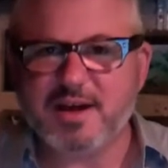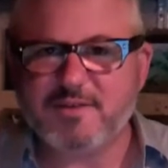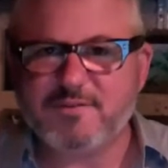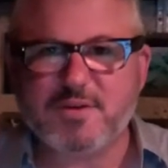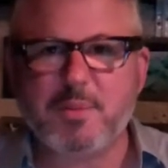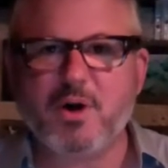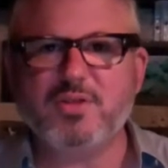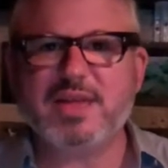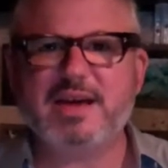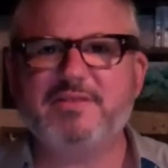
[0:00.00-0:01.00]
from all
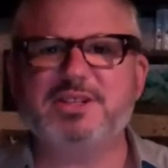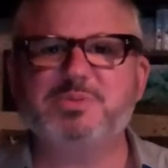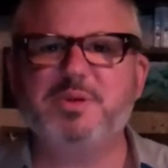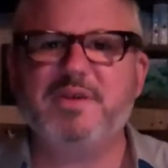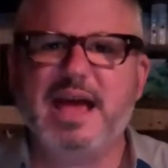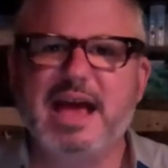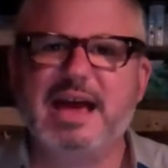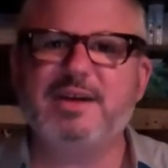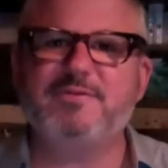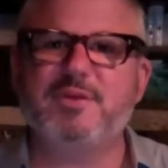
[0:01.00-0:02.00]
the evidence we've
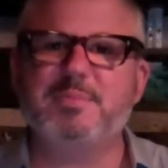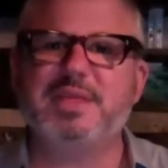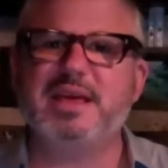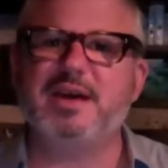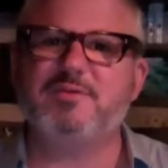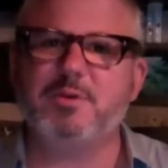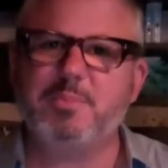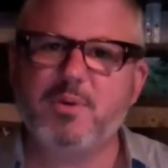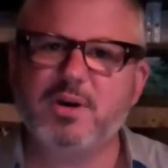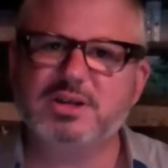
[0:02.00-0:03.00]
had from the
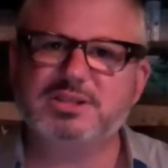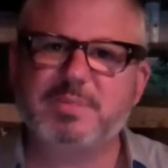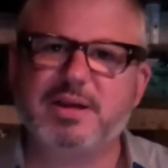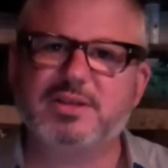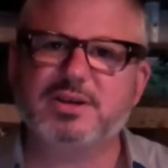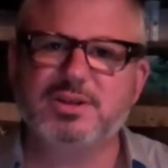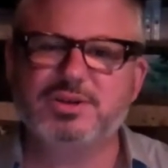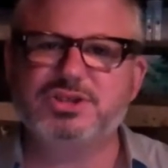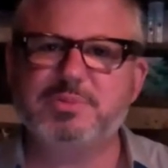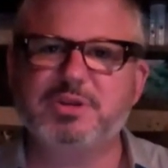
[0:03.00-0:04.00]
reports about the
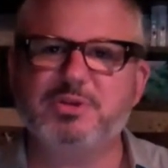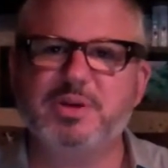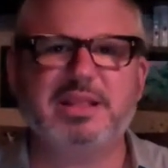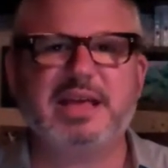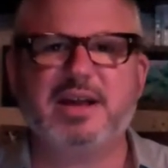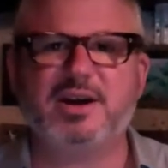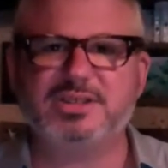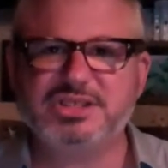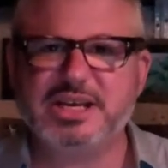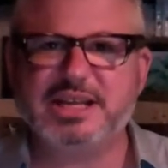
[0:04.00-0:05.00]
collusion between the
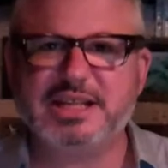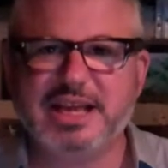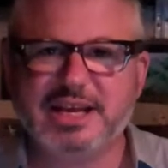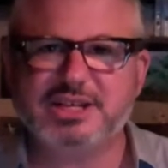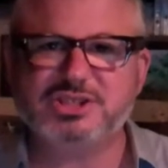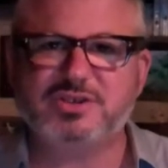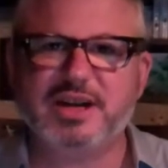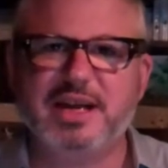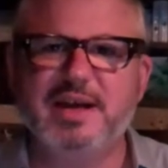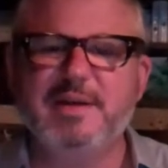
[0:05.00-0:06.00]
NRC and the
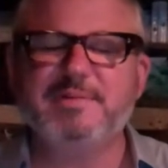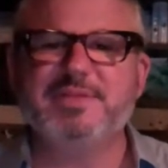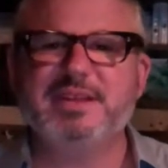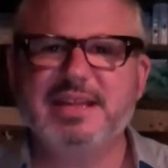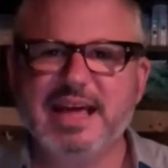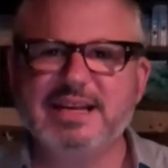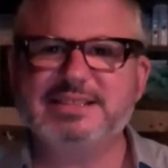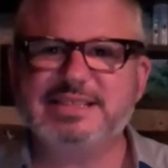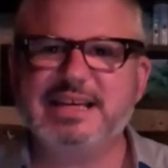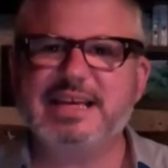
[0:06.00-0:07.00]
industry, the
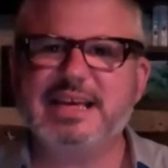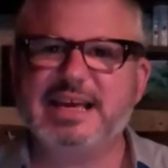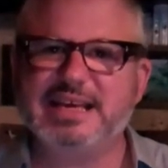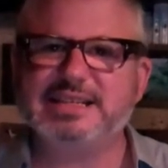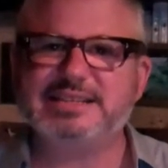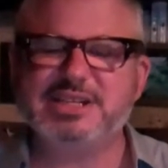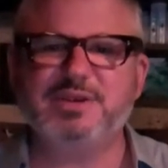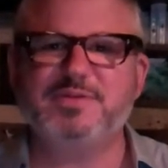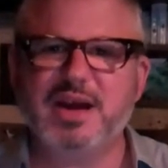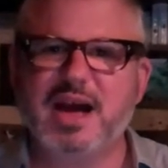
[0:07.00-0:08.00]
tendency is that
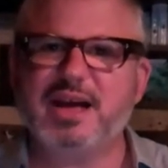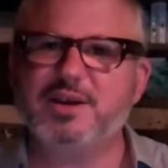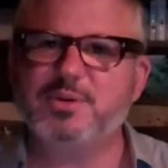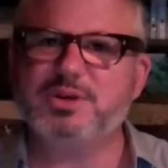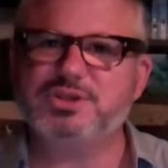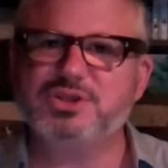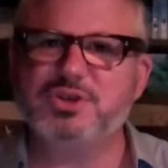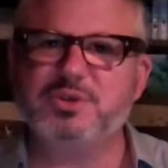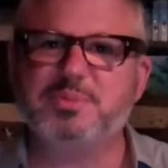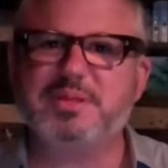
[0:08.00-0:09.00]
you've got to
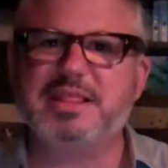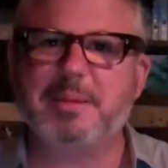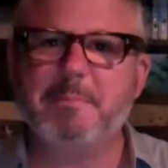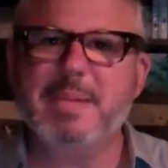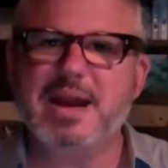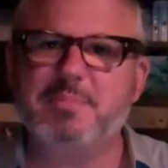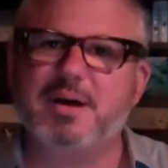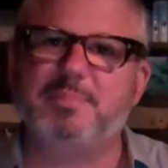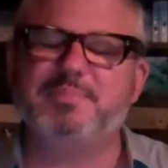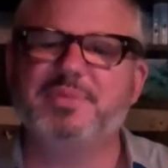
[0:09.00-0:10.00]
assume that the
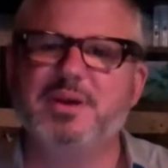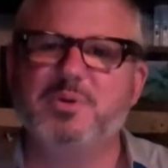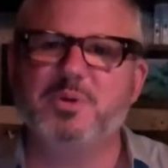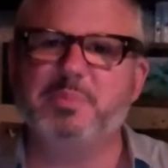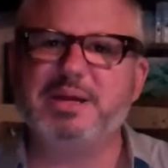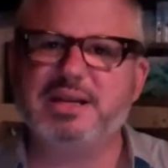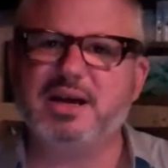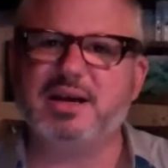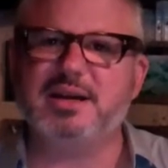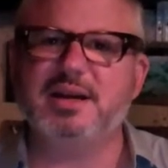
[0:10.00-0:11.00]
minimum will be
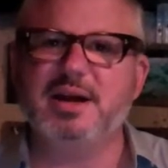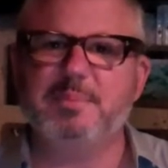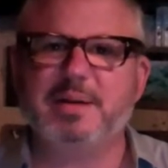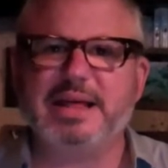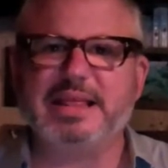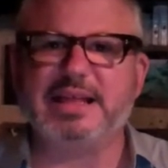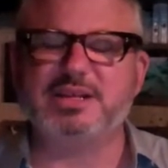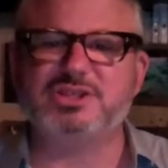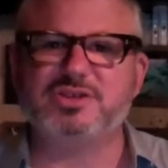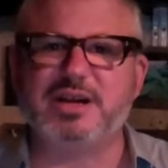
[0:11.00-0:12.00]
done by the
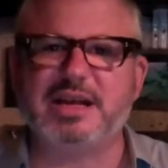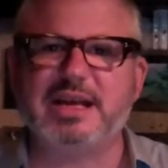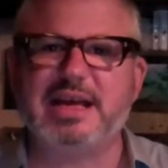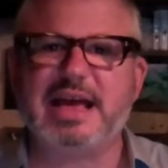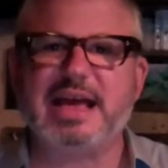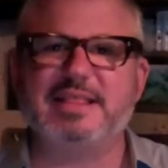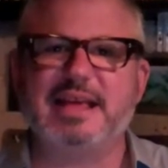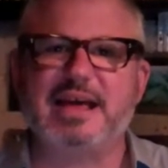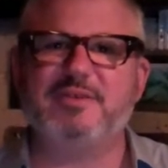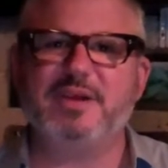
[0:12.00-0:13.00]
industry, and
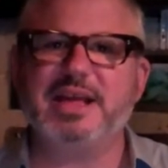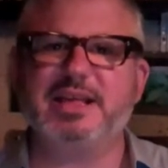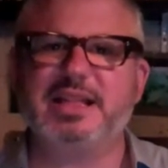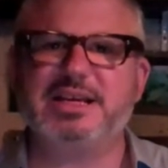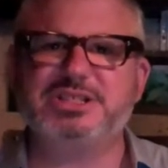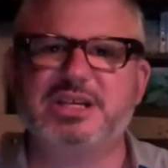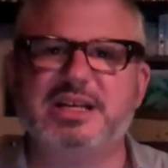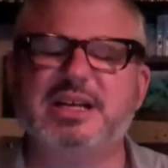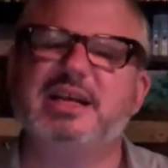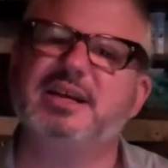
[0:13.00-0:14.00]
that
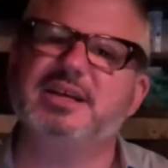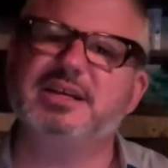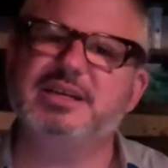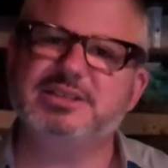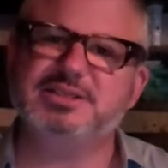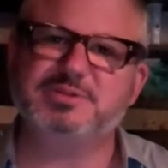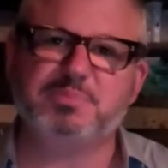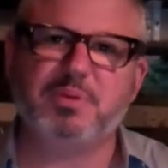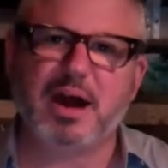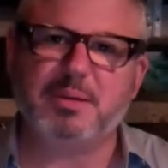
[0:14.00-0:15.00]
regulation is
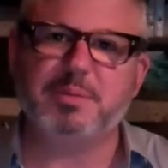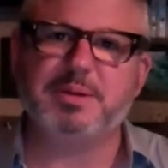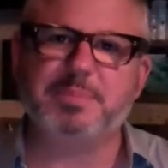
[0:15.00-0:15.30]
probably